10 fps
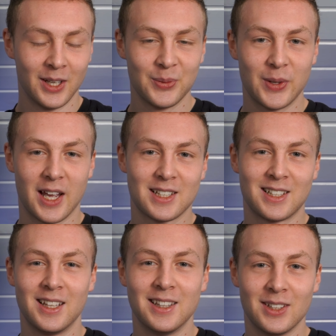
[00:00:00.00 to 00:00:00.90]
We
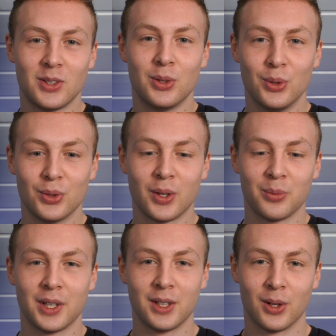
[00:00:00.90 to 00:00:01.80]
actually need to do
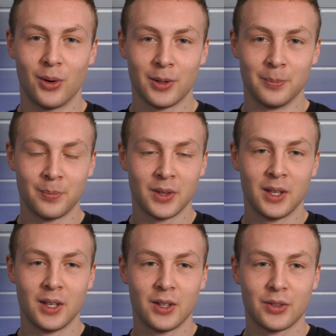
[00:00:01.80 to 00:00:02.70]
something to learn.
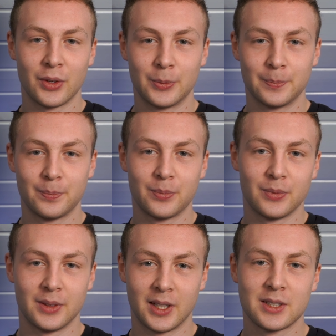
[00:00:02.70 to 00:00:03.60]
So
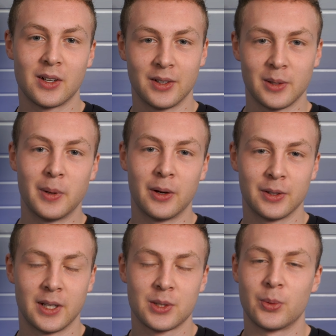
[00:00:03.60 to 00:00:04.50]
that's kind of the barrier.
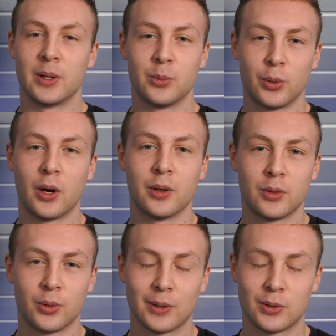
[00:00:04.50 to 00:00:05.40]
That's why we aren't
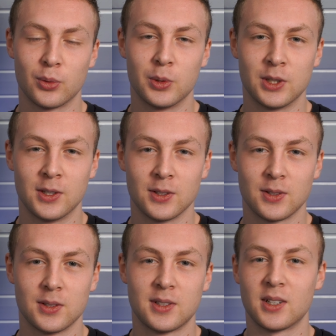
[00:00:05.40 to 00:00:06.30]
all super
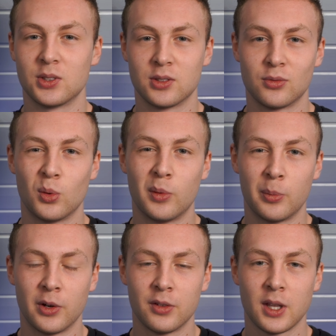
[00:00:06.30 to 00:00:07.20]
geniuses that just
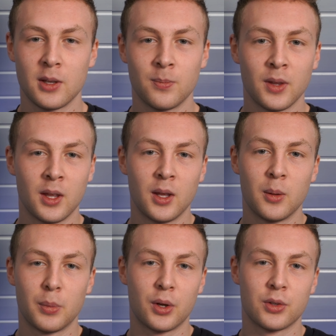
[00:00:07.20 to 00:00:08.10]
remember everything,
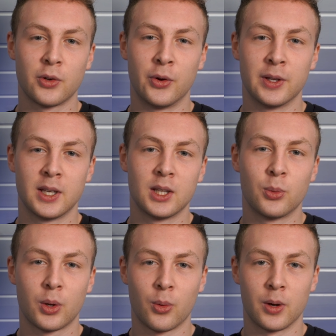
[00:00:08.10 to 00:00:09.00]
because learning, it
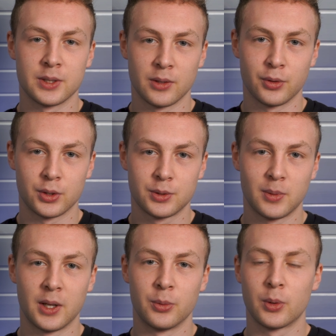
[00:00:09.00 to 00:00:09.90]
requires effort
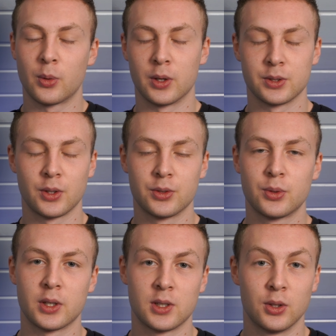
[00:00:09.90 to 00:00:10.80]
and it requires us
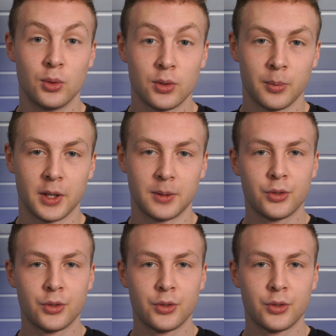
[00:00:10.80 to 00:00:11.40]
to actually do something.